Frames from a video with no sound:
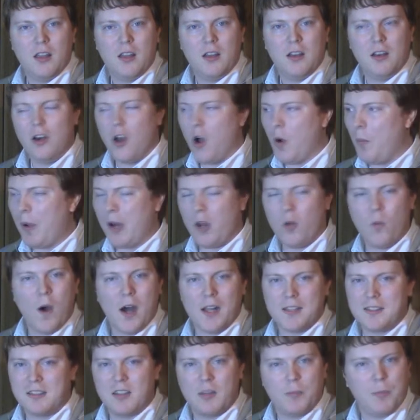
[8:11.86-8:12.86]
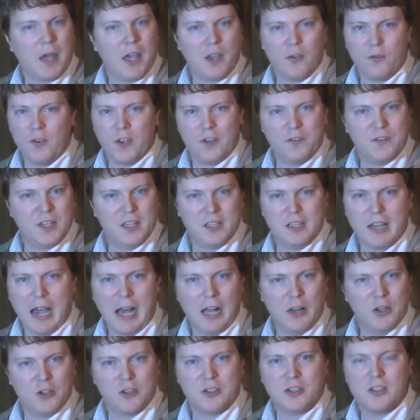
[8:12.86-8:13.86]
Nobody wants to pay
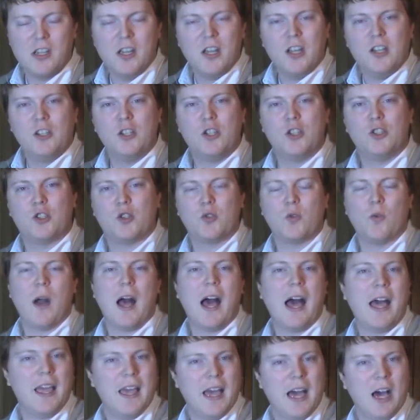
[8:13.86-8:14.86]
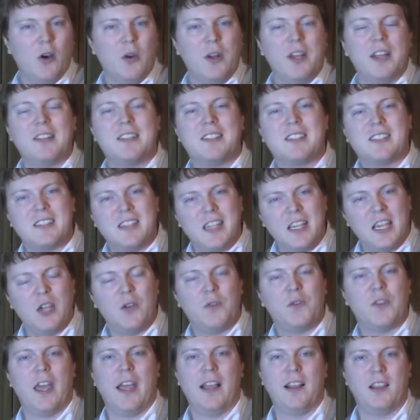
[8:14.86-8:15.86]
$50 to try out and see
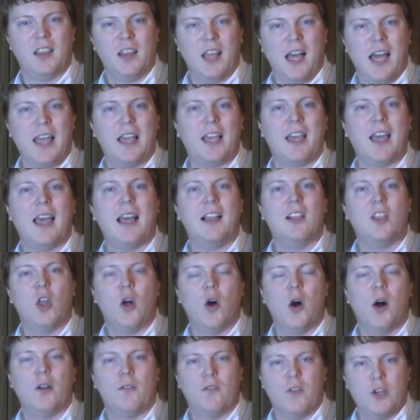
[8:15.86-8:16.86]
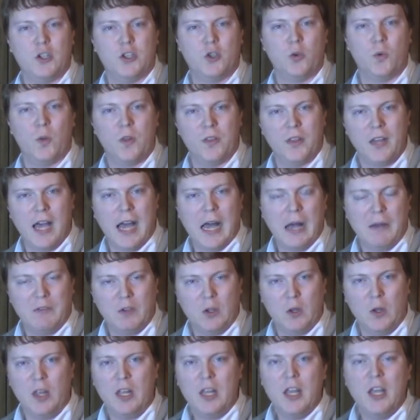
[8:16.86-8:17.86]
if they'd like a long visual
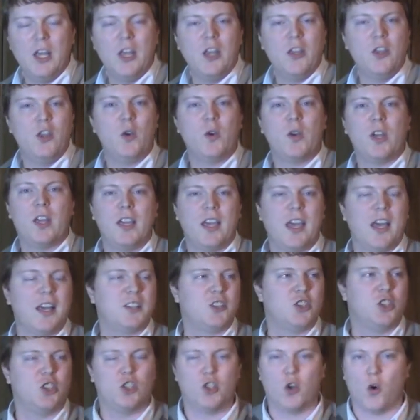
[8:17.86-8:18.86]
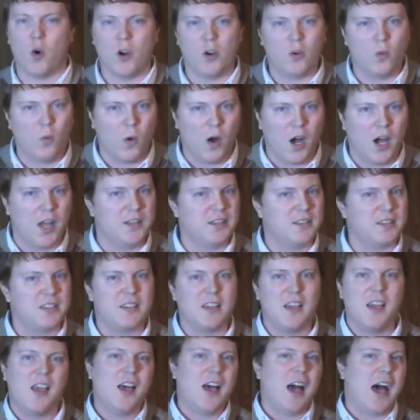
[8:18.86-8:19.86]
novel. You can get short ones.
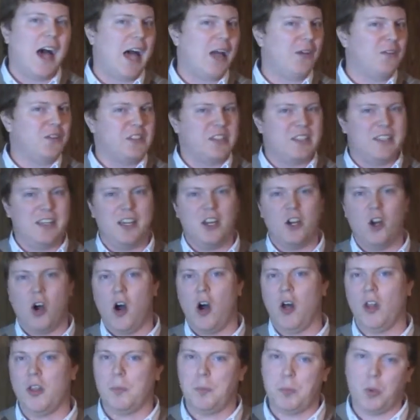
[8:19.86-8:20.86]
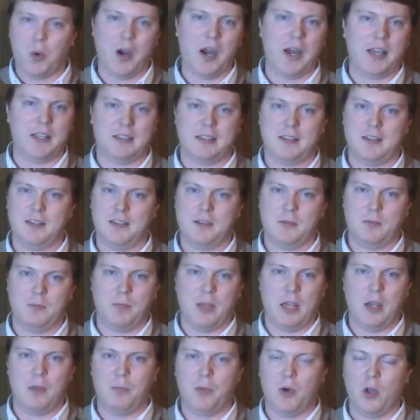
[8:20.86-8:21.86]
I've seen all the prices,
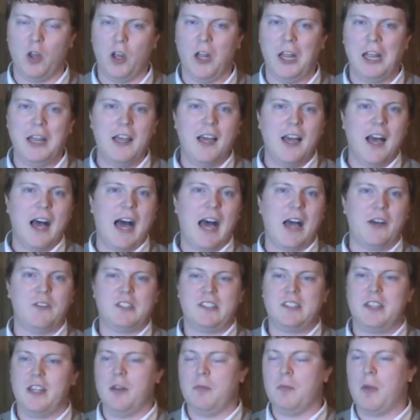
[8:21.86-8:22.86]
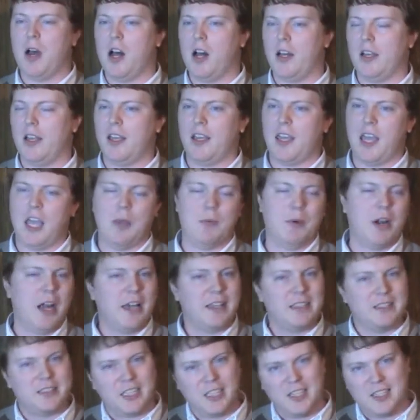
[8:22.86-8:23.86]
people. I've seen Manga Gamer. I
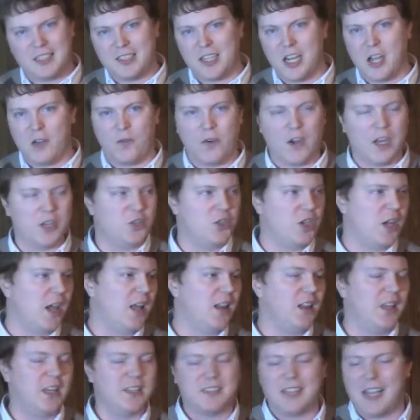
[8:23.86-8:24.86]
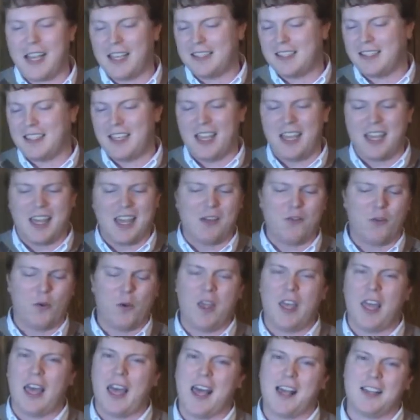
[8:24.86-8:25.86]
see stuff on JList. I see
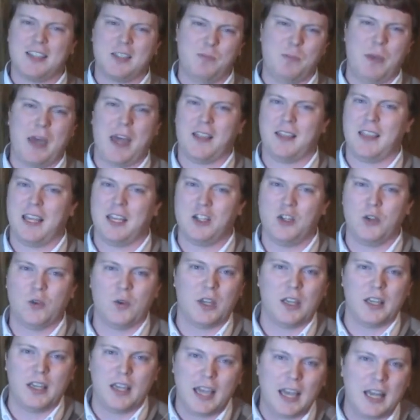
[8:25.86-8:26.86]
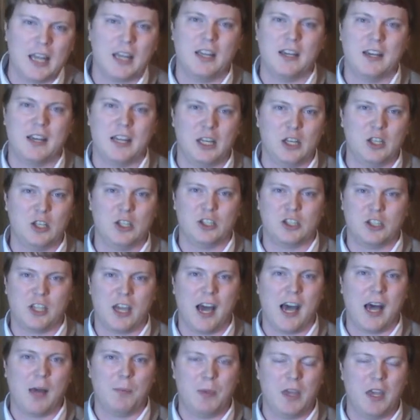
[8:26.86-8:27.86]
every aspect that you can get an English
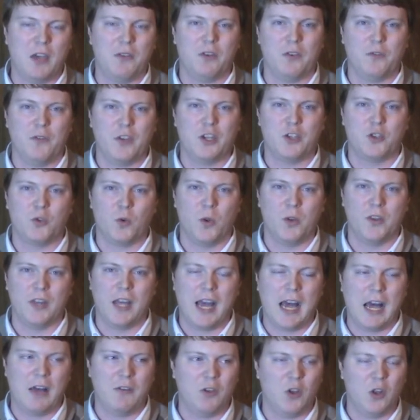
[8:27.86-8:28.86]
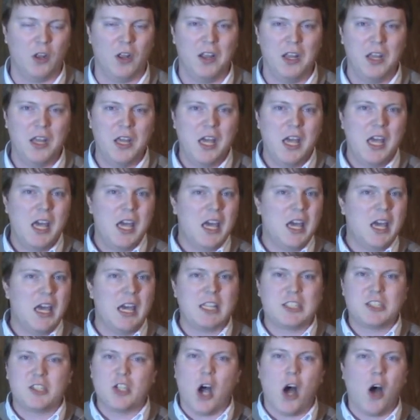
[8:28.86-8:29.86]
copy of a visual novel.
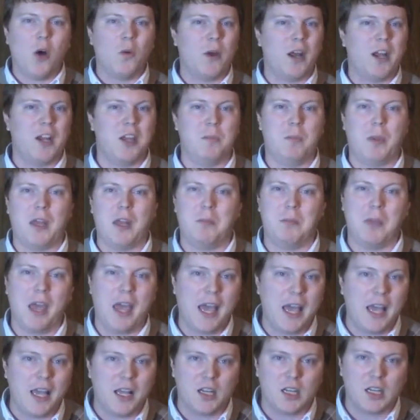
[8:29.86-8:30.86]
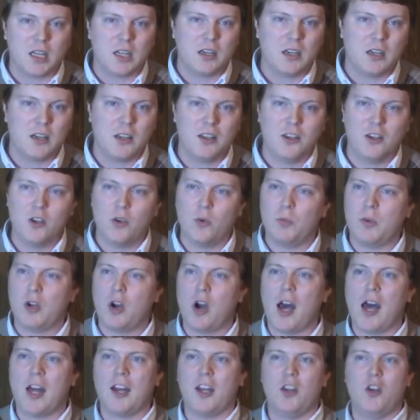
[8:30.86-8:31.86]
It's already been made. You've
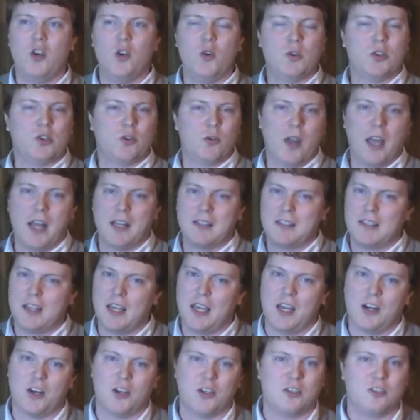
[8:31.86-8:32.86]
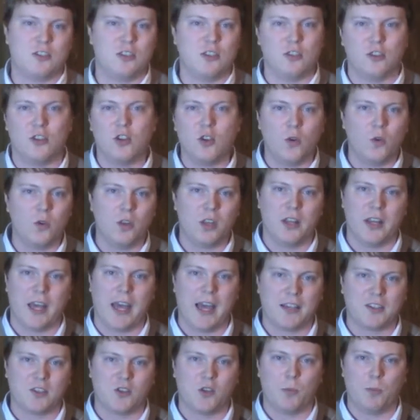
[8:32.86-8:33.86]
got in new translators to do the
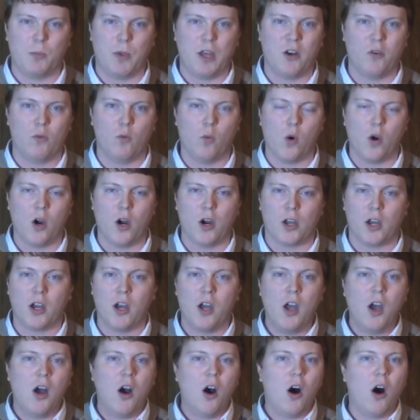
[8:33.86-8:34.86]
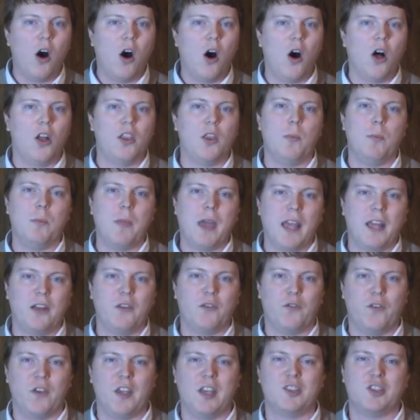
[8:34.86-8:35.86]
extra bit of work. All the main
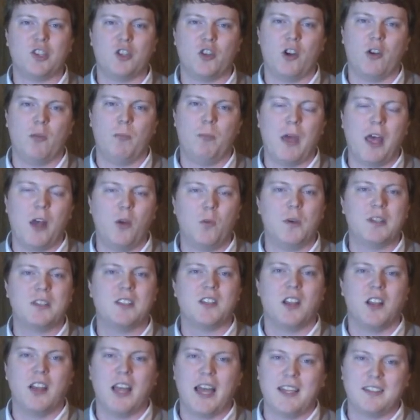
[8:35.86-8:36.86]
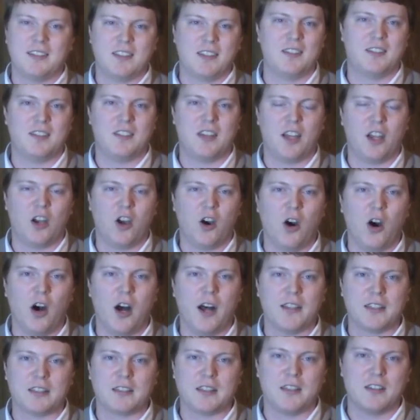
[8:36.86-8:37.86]
fee should have been was the licensing
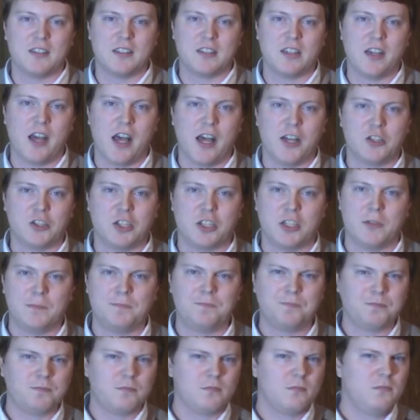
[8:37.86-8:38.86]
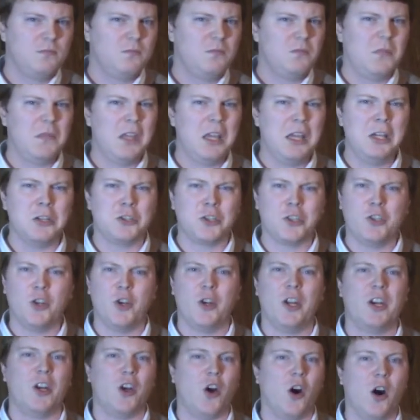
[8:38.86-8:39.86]
costs and such. It
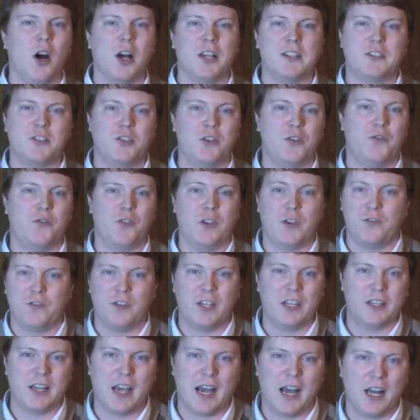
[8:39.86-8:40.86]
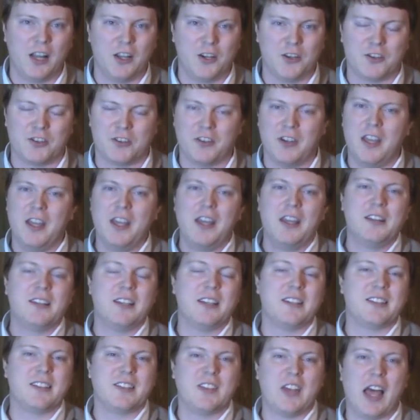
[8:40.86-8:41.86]
shouldn't cost you $50 to
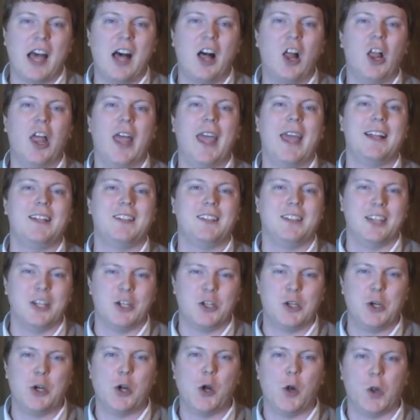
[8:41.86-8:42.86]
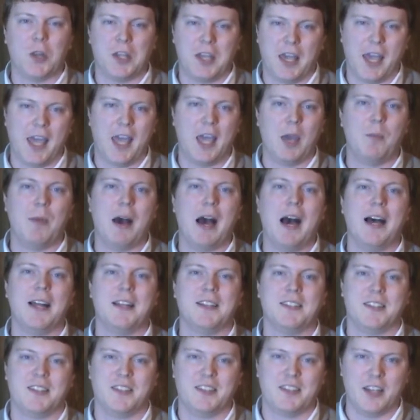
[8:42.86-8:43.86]
sell a digital game on
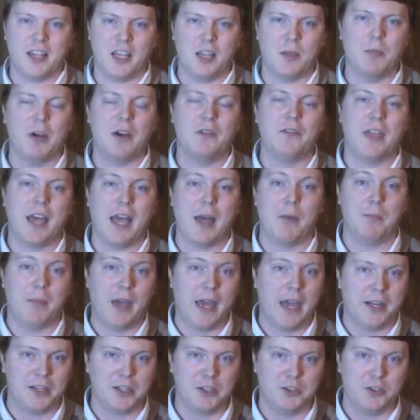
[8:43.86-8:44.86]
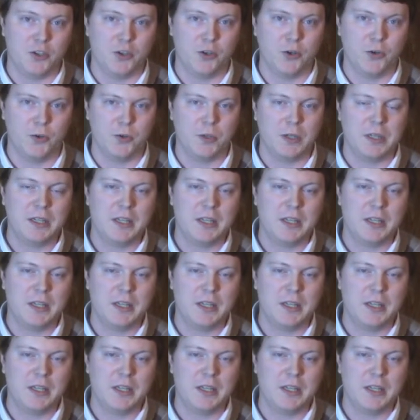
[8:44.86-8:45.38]
Steam of that magnitude.